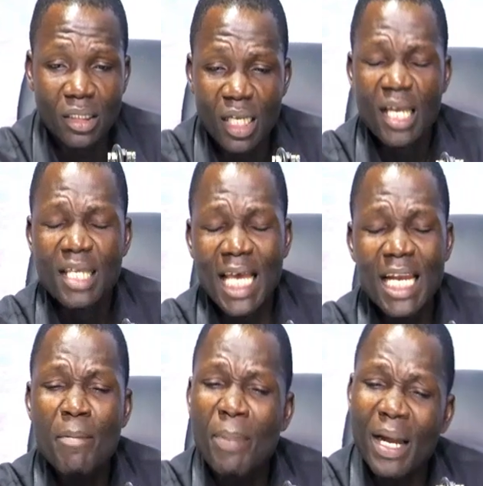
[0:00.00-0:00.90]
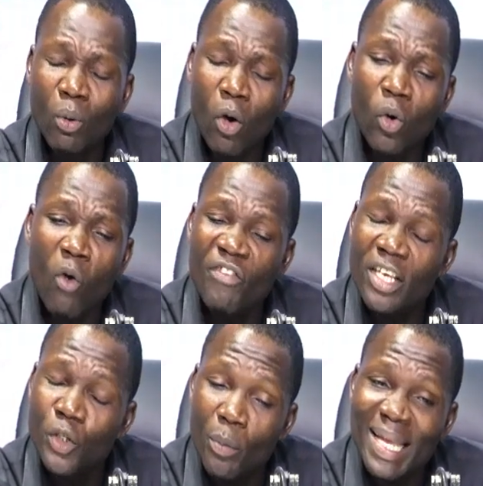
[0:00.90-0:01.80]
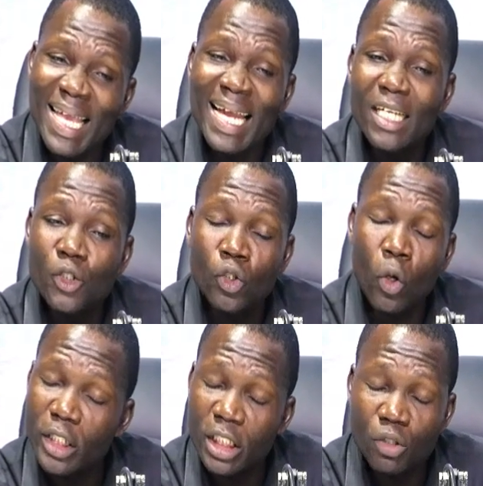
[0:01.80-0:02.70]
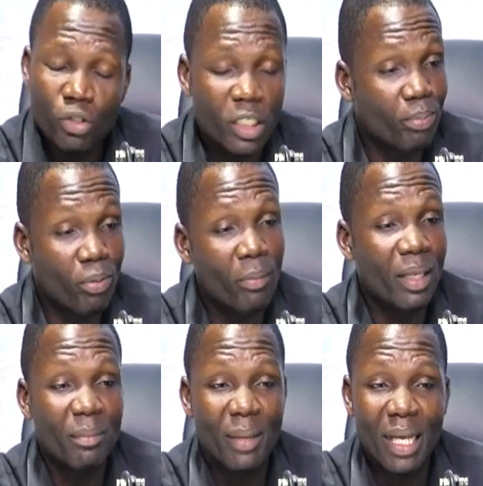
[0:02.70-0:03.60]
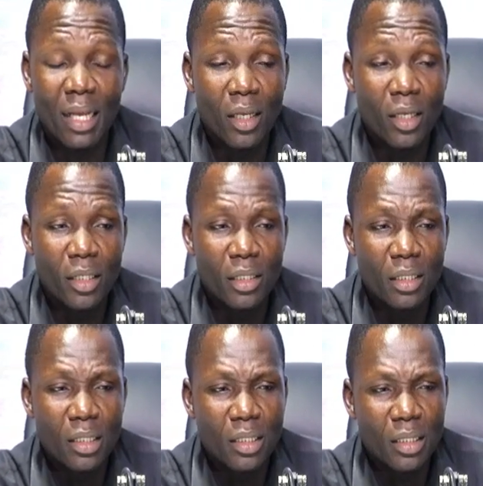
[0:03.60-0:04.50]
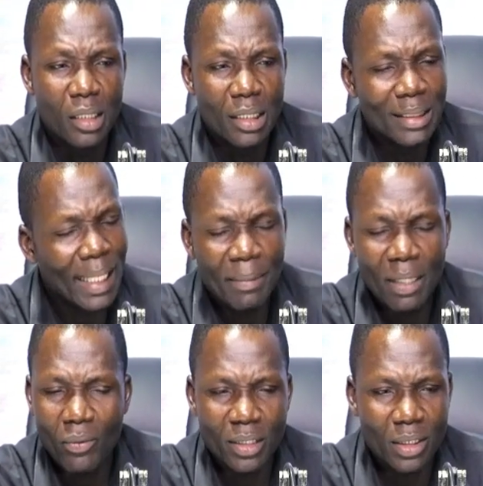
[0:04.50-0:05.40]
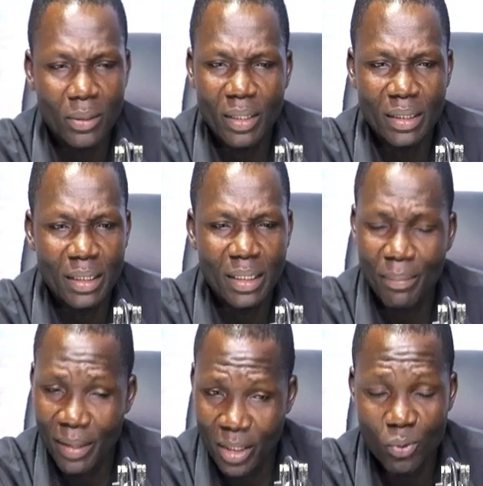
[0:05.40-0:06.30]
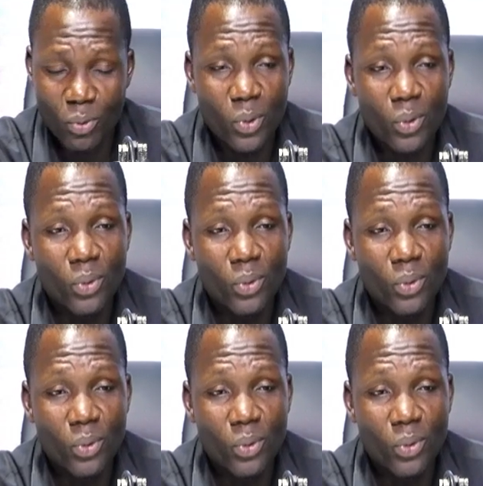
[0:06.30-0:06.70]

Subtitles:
Say ni paro kono ofis obenya ni solution to the problem. Them the consequence the person will go.